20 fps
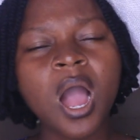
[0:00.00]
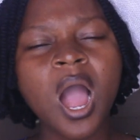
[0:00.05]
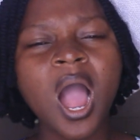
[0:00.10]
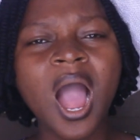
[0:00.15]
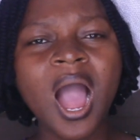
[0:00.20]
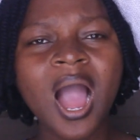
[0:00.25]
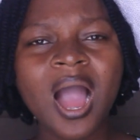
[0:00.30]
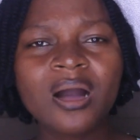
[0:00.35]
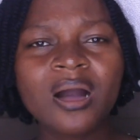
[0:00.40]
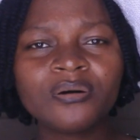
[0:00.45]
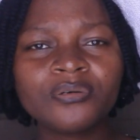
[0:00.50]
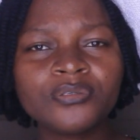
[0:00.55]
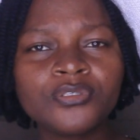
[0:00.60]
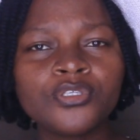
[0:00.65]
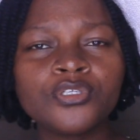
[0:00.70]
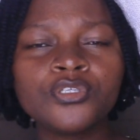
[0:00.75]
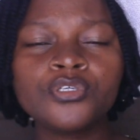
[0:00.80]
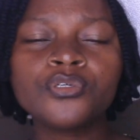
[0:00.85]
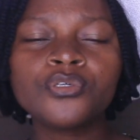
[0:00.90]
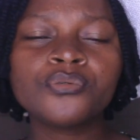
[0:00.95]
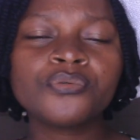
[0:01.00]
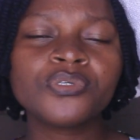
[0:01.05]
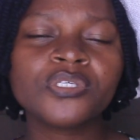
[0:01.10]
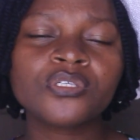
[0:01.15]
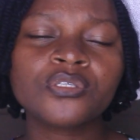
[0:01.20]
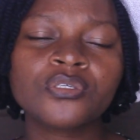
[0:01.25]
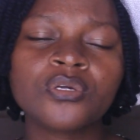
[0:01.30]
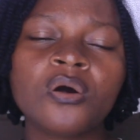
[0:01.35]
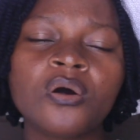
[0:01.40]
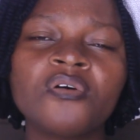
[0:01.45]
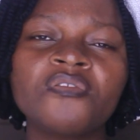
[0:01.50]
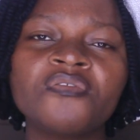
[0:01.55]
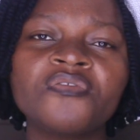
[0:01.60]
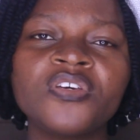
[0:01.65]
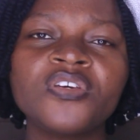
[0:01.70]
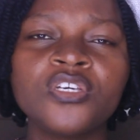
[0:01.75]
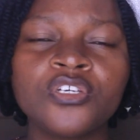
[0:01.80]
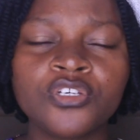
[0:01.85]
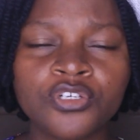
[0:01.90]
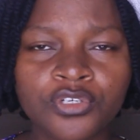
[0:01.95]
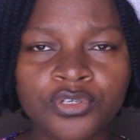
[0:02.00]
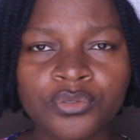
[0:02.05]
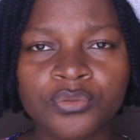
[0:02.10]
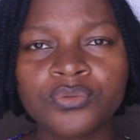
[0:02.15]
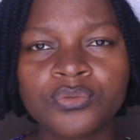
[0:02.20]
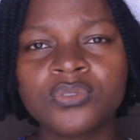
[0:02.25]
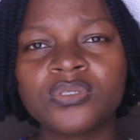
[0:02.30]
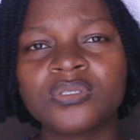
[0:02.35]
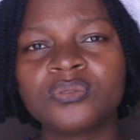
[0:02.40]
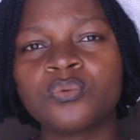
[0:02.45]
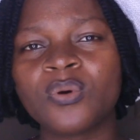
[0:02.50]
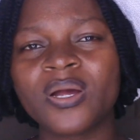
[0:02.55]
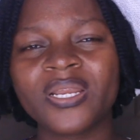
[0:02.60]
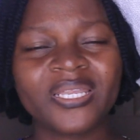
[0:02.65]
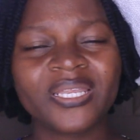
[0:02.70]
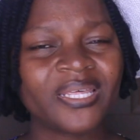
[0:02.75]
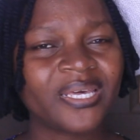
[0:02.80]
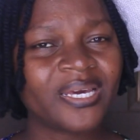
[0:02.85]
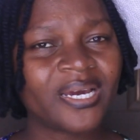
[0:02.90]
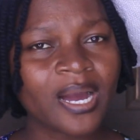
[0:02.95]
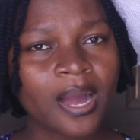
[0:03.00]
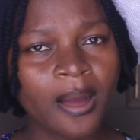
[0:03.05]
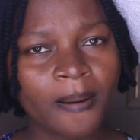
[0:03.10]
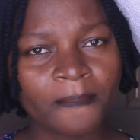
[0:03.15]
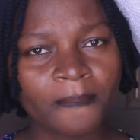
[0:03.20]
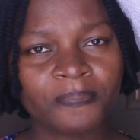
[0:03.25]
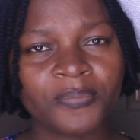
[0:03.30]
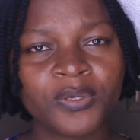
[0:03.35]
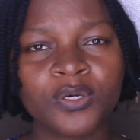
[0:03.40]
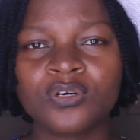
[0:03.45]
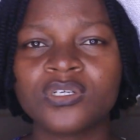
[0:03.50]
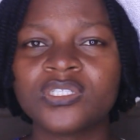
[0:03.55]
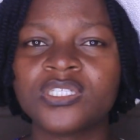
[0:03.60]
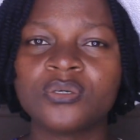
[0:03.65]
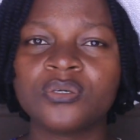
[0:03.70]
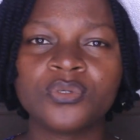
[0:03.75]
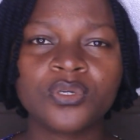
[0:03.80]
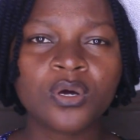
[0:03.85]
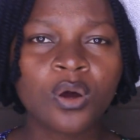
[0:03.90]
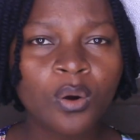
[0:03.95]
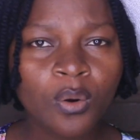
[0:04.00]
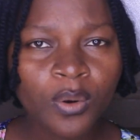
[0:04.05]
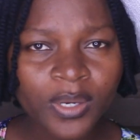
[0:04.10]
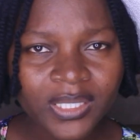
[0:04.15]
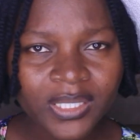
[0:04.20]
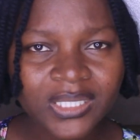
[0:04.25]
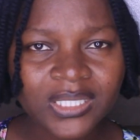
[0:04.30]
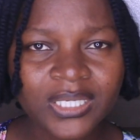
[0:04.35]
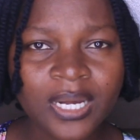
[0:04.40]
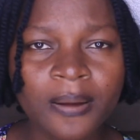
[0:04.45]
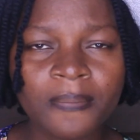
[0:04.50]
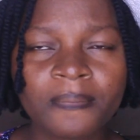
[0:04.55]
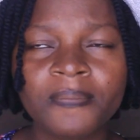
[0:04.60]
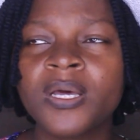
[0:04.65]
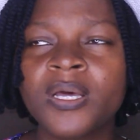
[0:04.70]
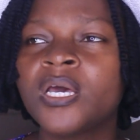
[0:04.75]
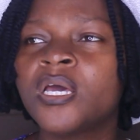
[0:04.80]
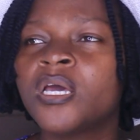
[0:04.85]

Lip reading: How do you resolve issues when they come? Because they would always come.